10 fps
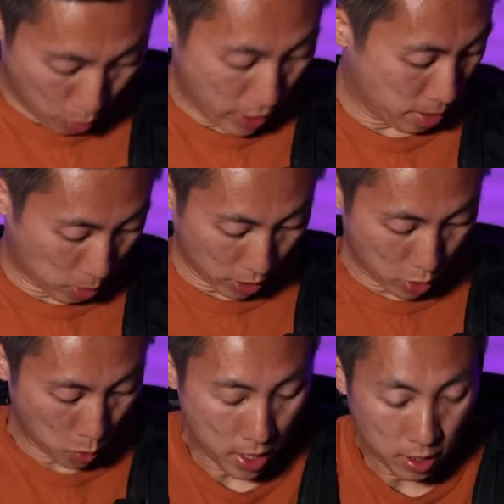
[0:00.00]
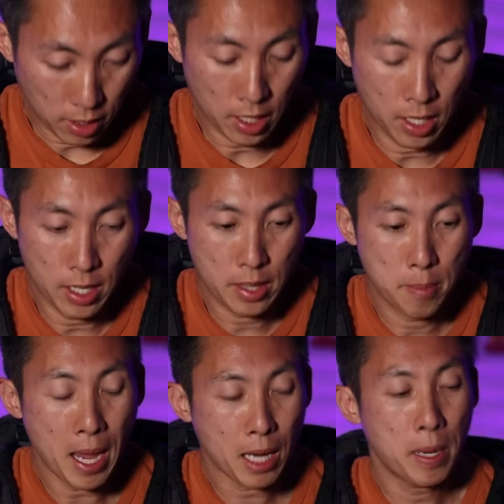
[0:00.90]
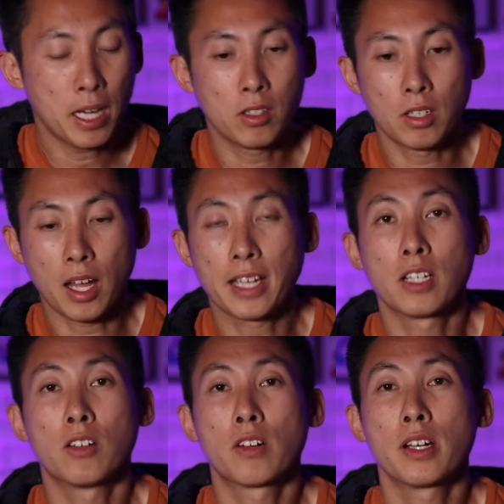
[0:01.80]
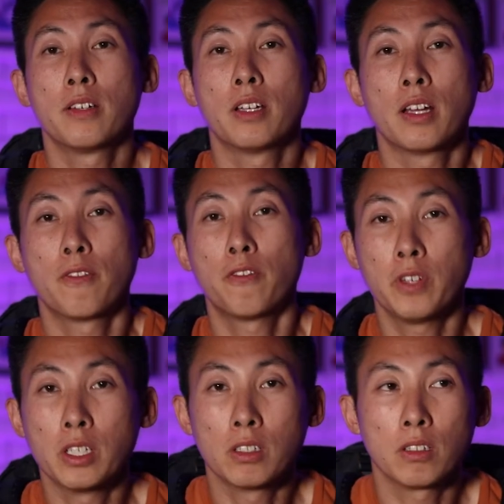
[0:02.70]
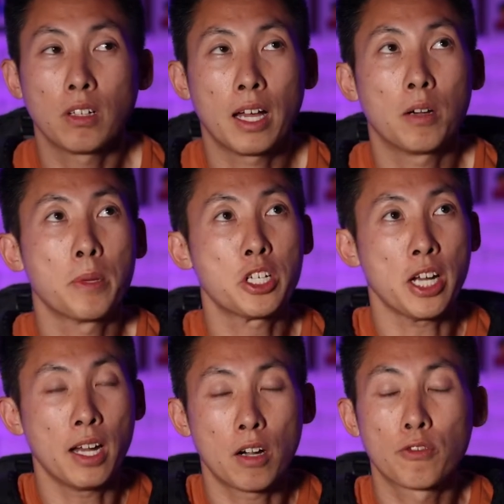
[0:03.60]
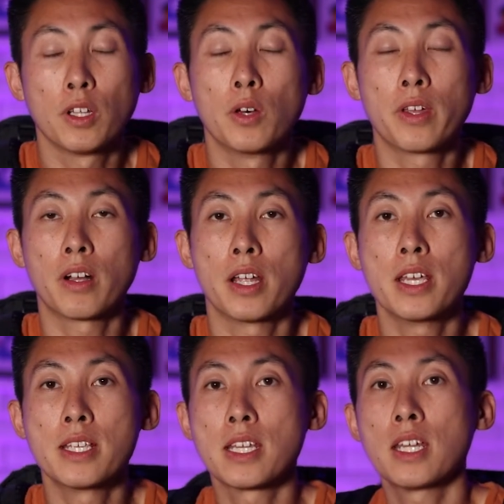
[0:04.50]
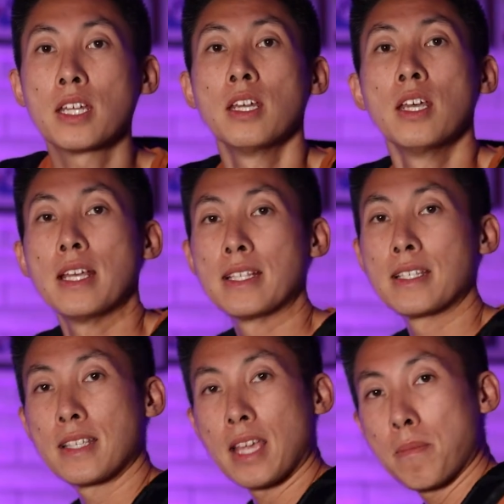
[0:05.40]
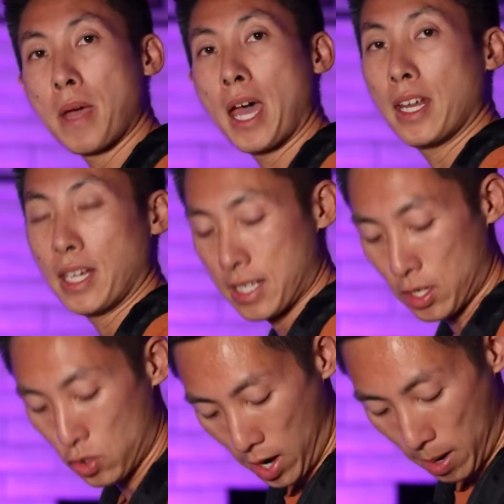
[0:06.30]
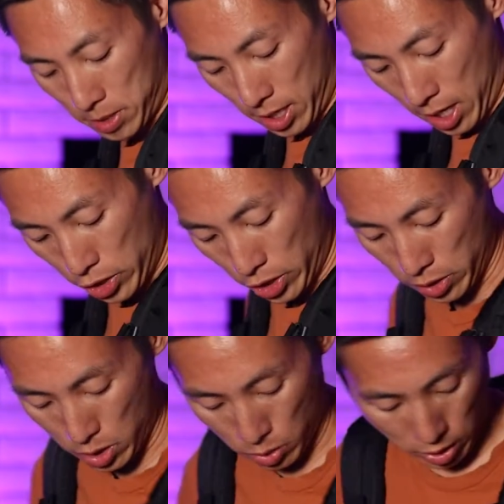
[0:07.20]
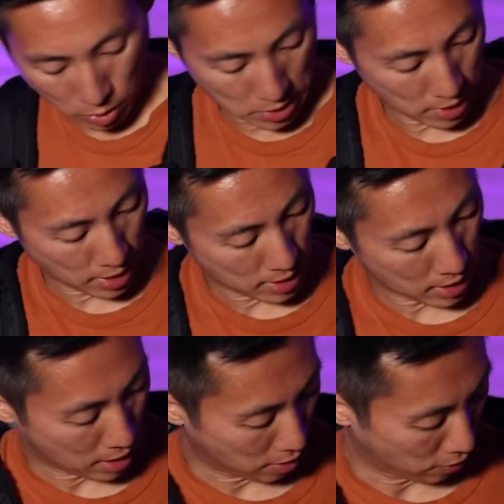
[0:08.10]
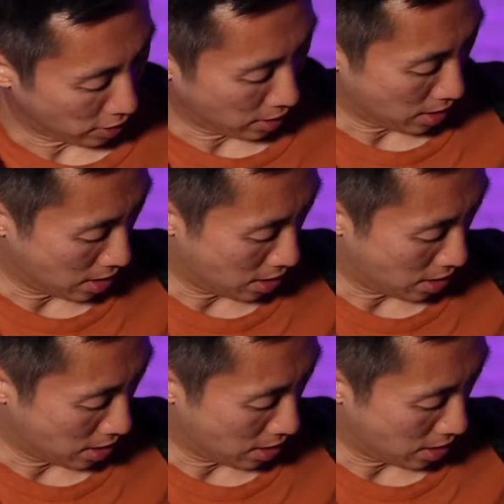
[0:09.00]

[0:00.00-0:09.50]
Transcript: breathable as well. The back panel, I can already feel how much airflow there is in it. It's the same padding as the straps that I showed you, so it's nice, kind of like